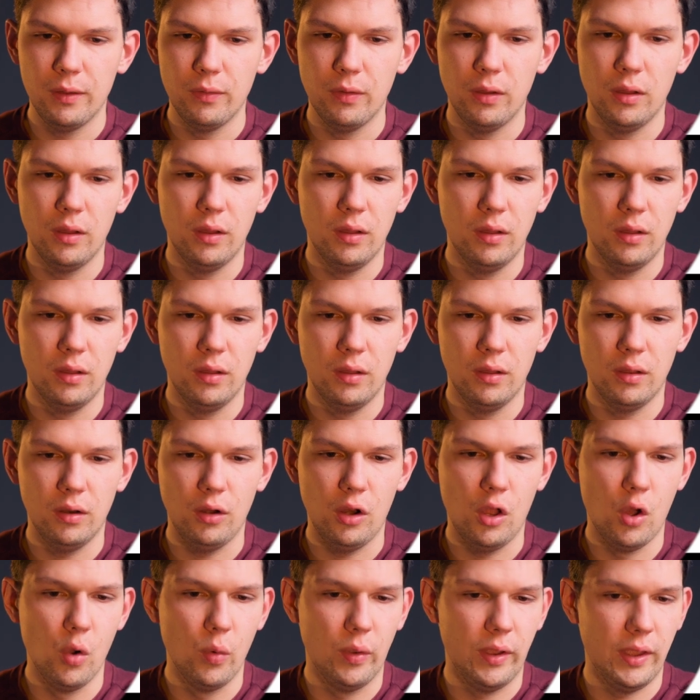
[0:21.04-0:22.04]
uh,
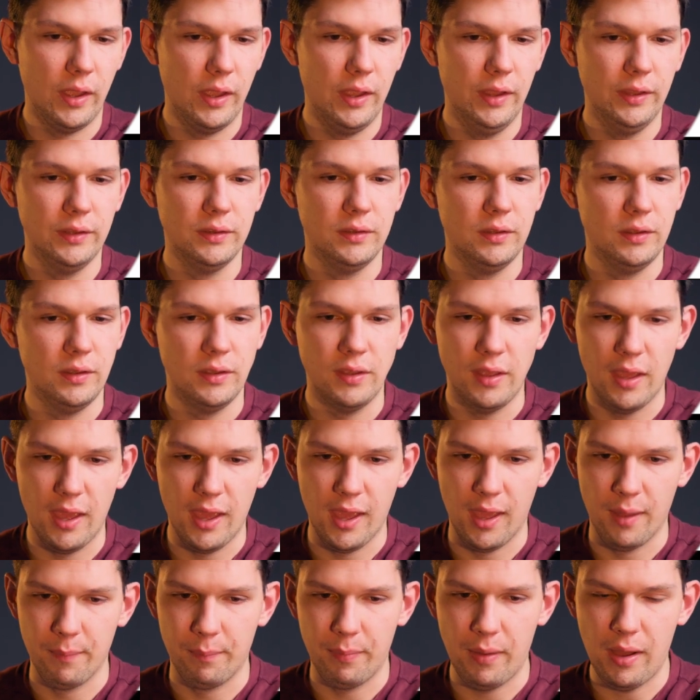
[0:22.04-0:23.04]
locate the
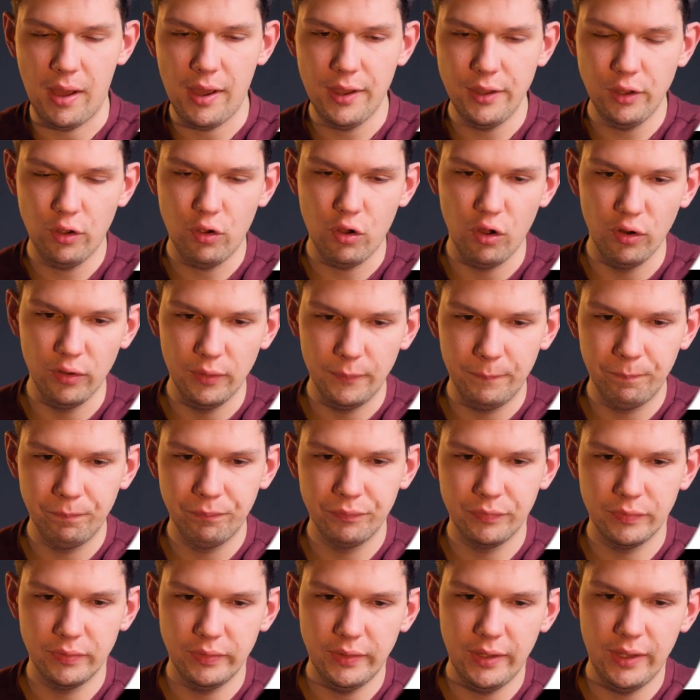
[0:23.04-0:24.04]
app icon,
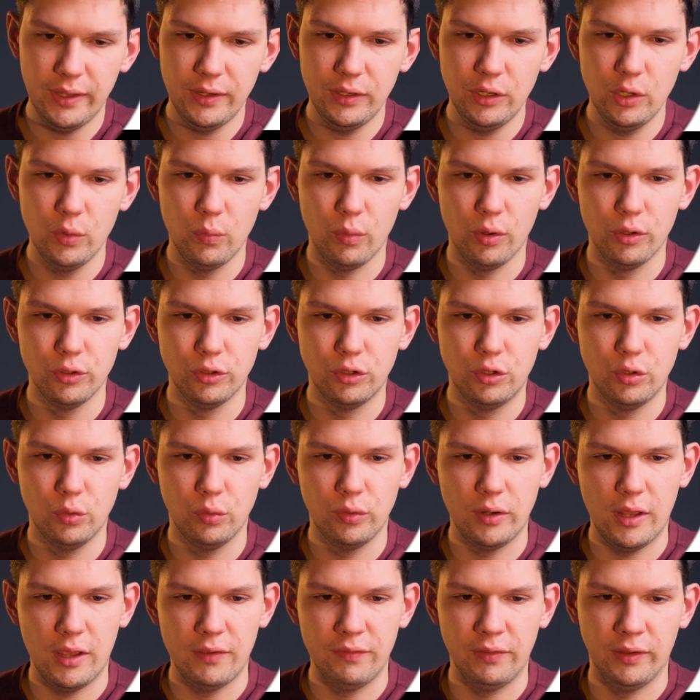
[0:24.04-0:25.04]
then you want
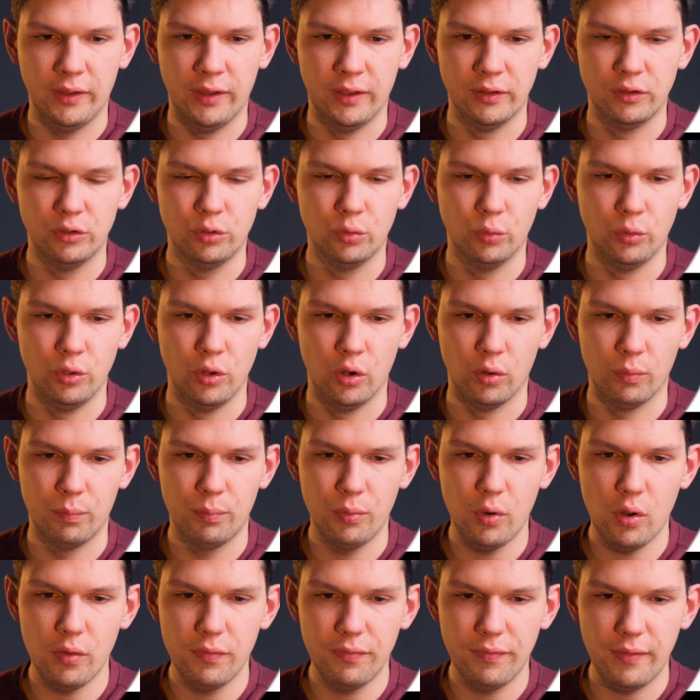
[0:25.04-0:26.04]
to navigate to your
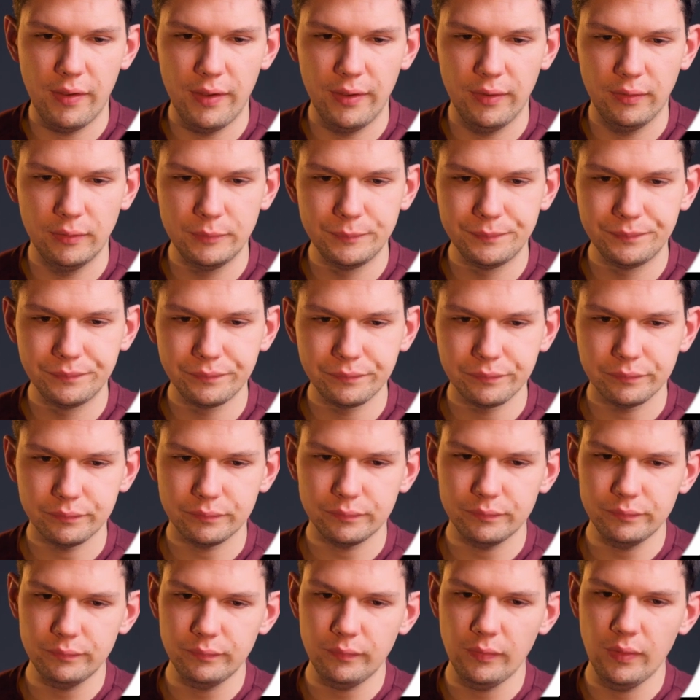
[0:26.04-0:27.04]
profile.
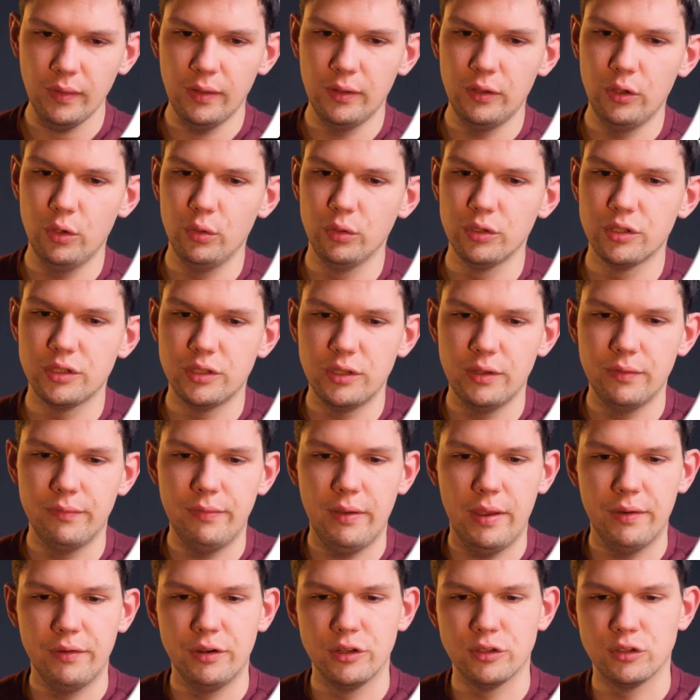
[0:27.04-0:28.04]
You'll see
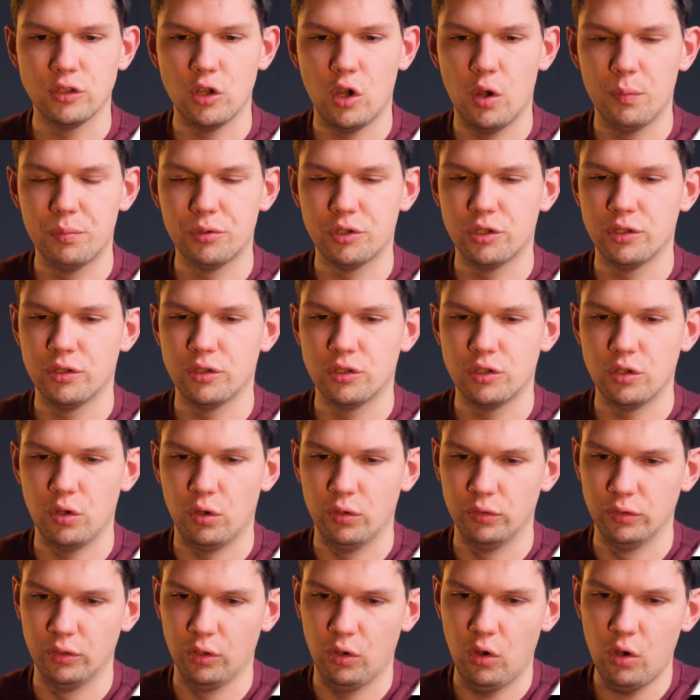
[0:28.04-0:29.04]
various options
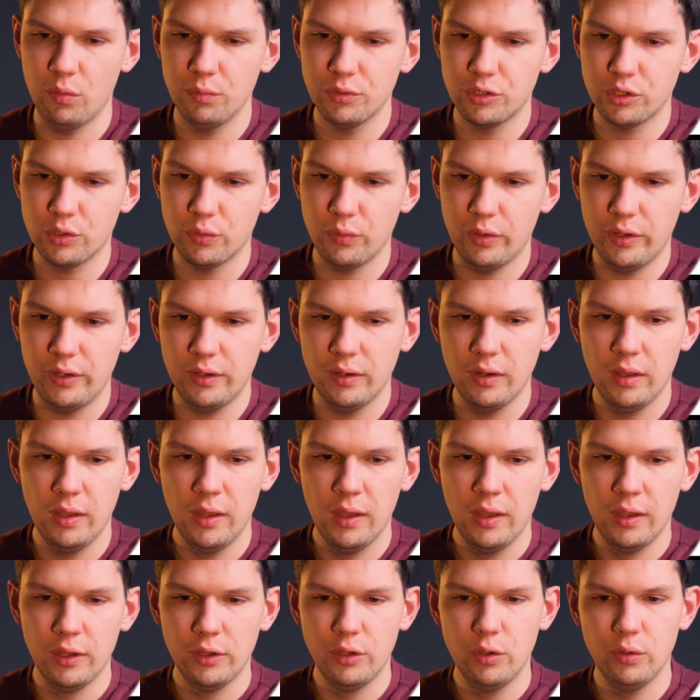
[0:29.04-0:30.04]
on the home screen.
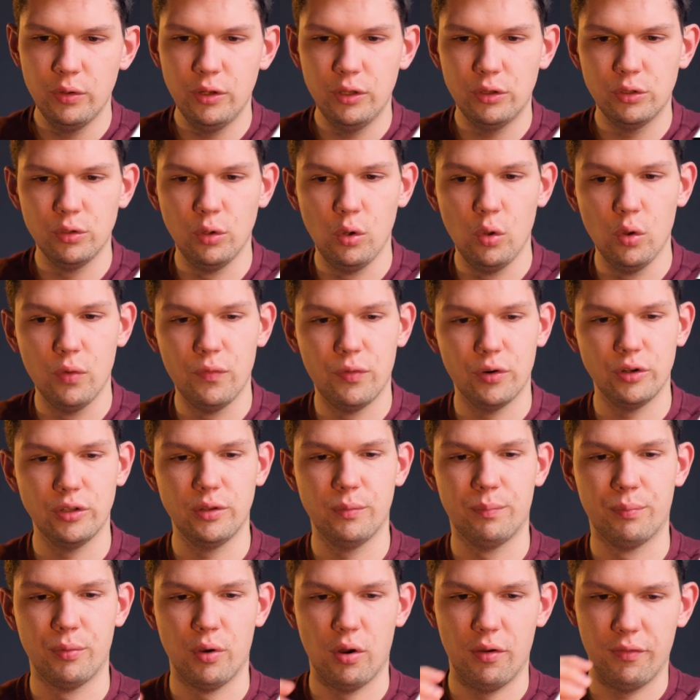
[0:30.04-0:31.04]
You need to look for
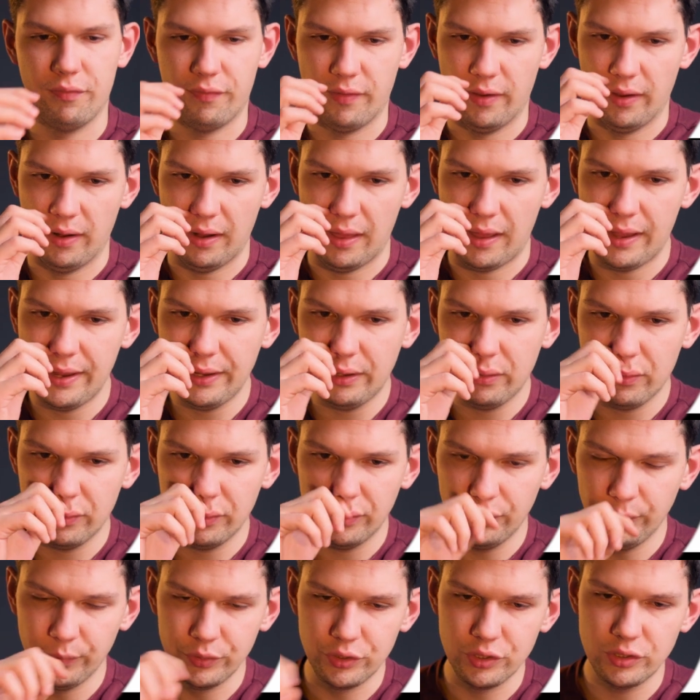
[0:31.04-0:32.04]
the profile
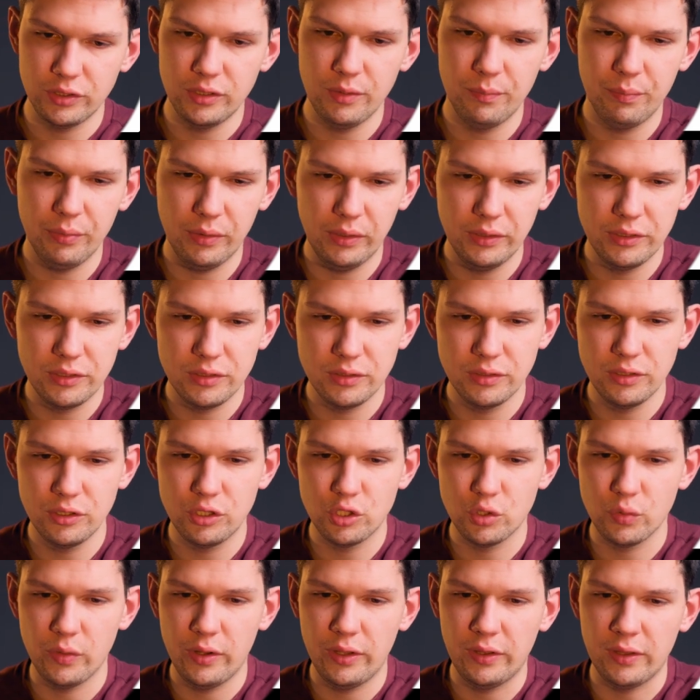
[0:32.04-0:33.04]
icon, which is typically
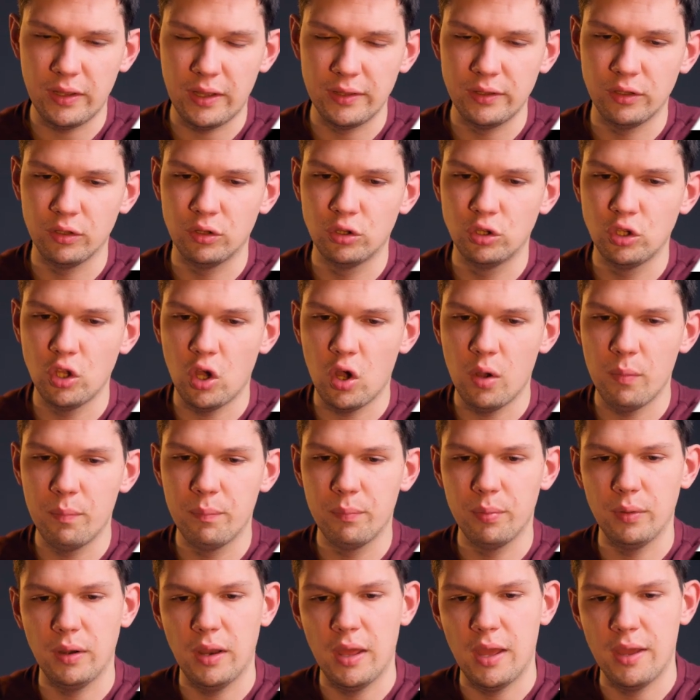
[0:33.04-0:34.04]
situated at the
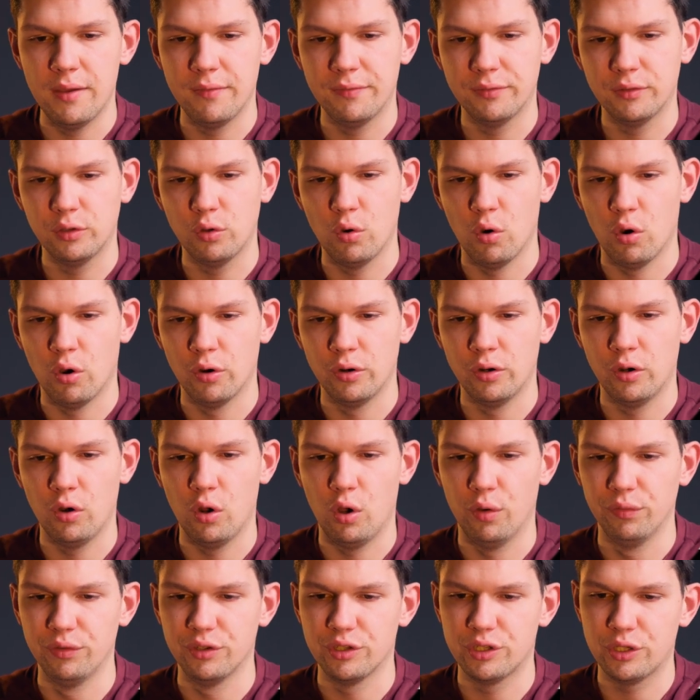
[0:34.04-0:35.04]
top left corner
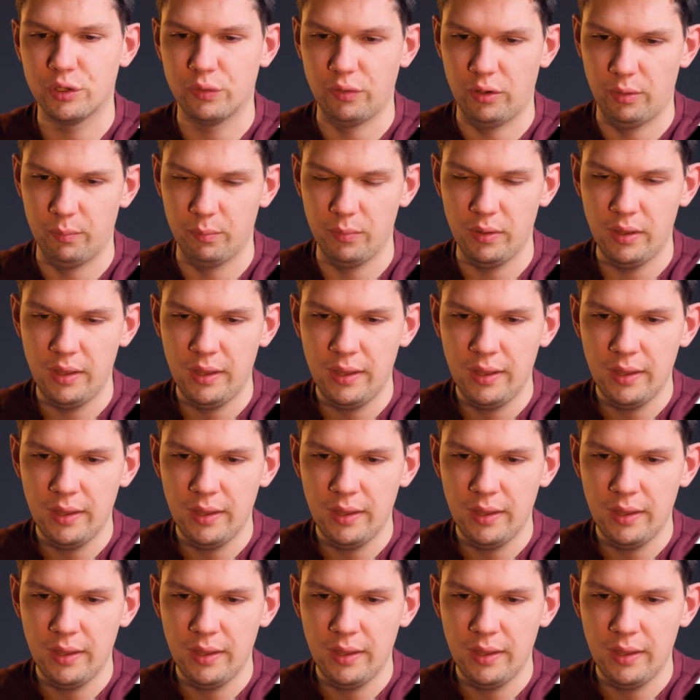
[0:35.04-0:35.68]
of the screen.